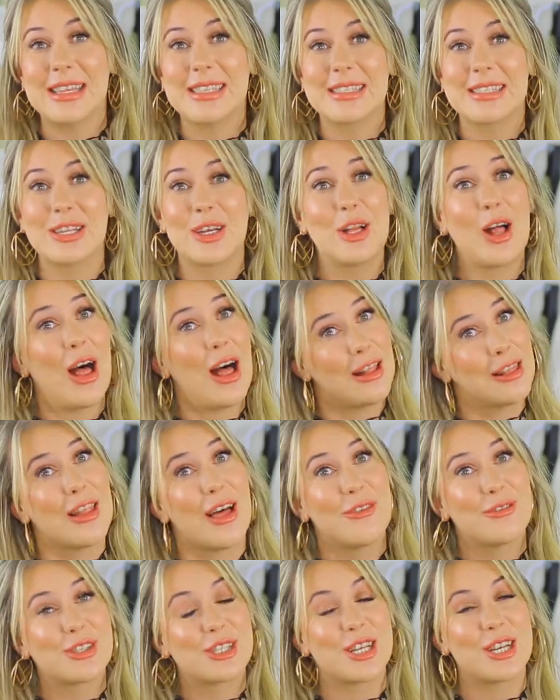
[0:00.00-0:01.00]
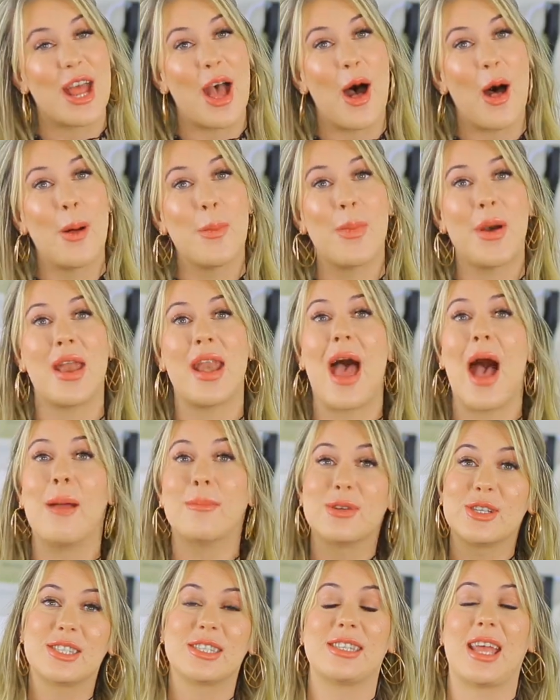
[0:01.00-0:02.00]
still love Chanel, but
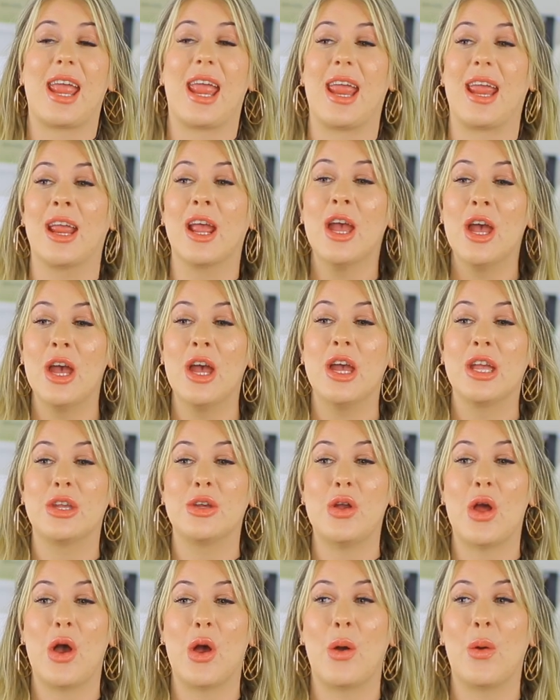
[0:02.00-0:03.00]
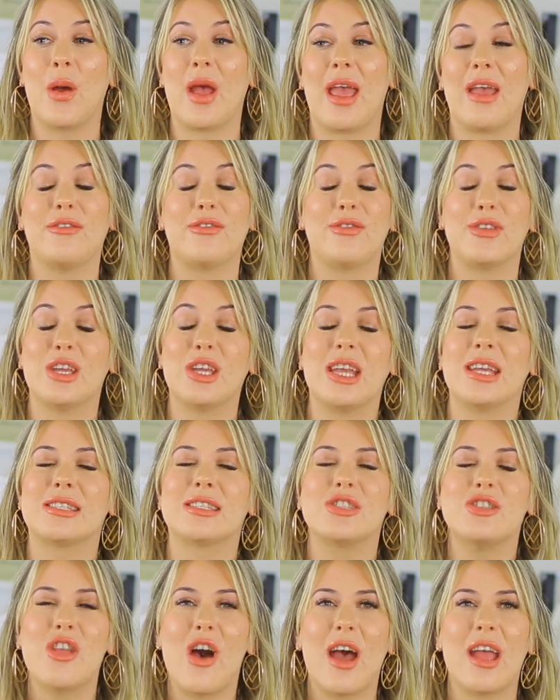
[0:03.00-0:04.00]
I'm just saying, you know, if
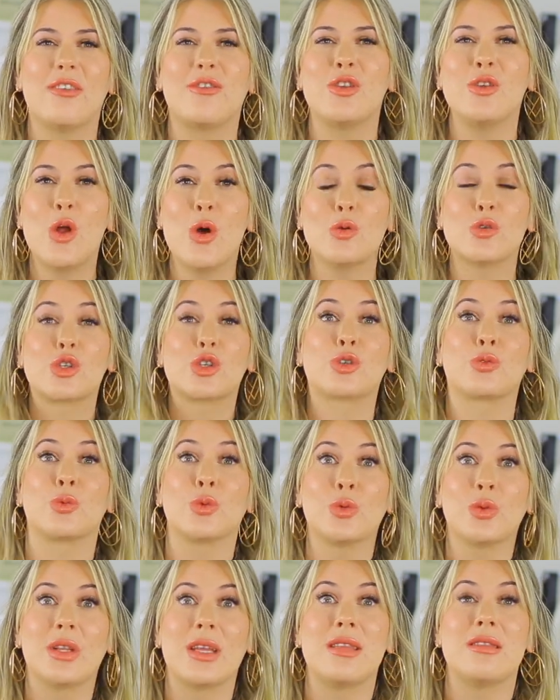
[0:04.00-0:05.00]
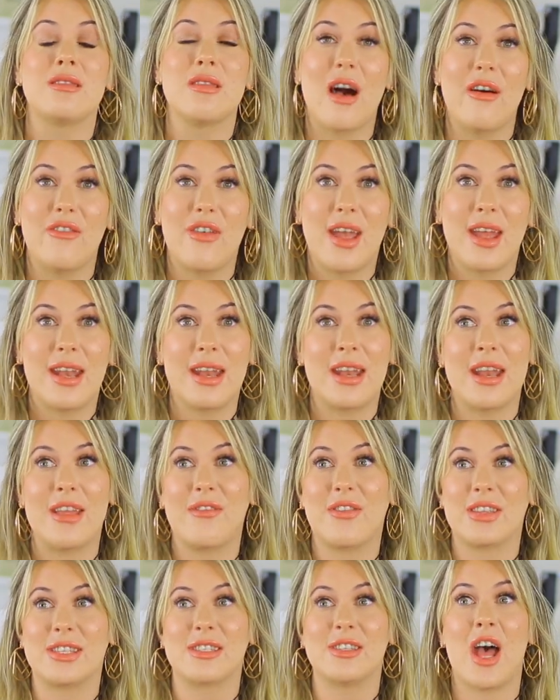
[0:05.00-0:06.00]
it's not, if you don't truly love it and
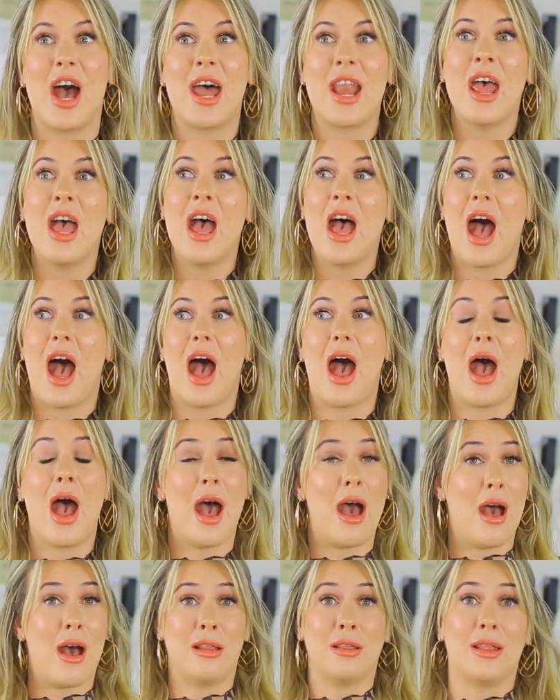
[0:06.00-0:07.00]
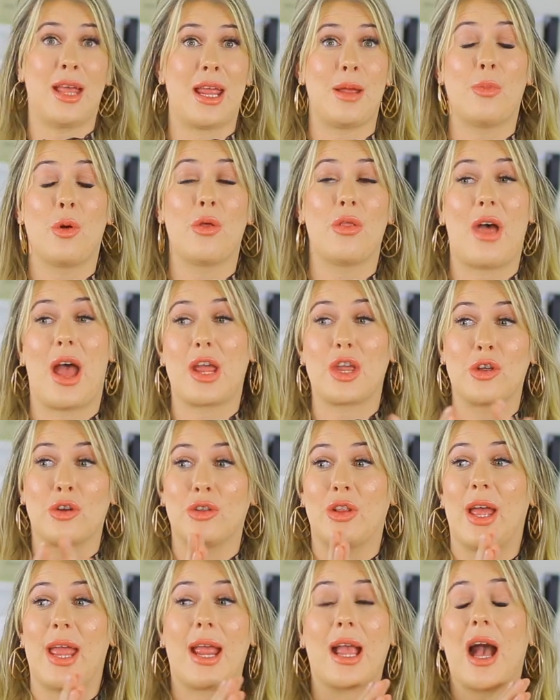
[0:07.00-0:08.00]
if it's not a label that
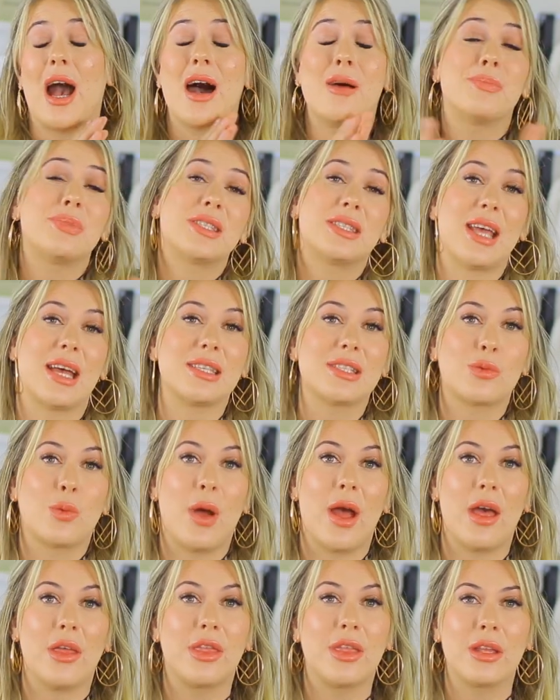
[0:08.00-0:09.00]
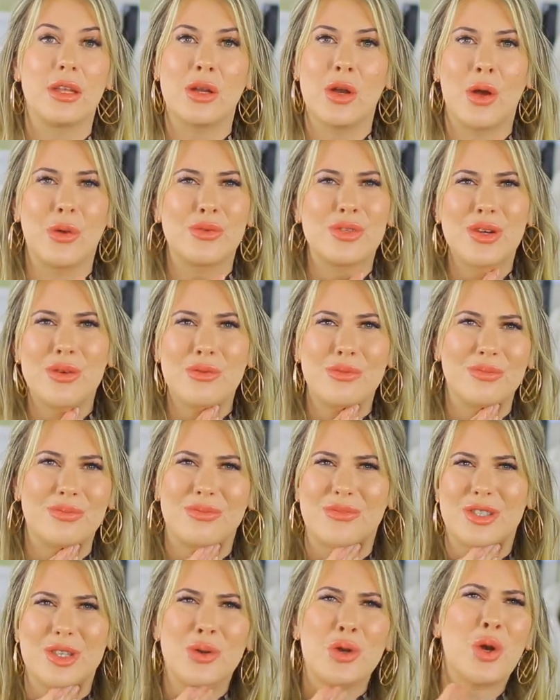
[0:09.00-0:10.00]
you're like obsessed with, you know, don't
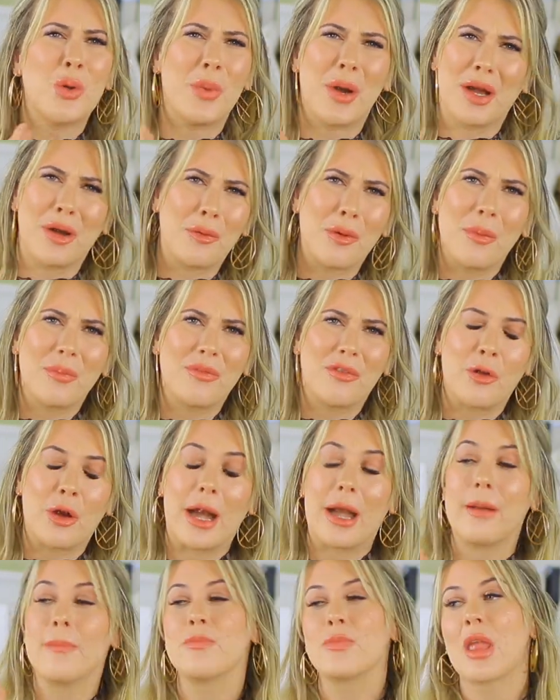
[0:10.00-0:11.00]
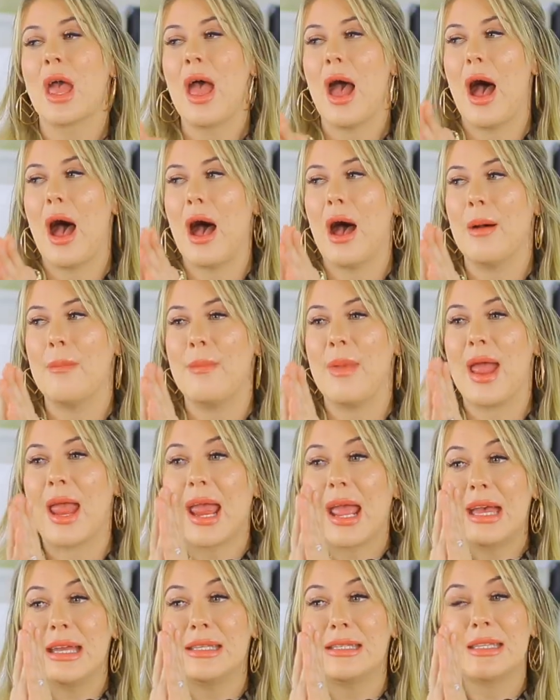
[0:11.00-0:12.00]
don't go bankrupt for it. Um,
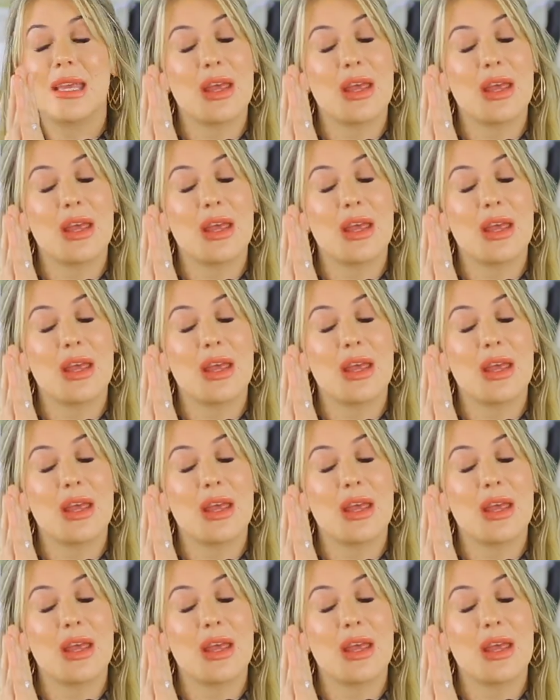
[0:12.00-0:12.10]
and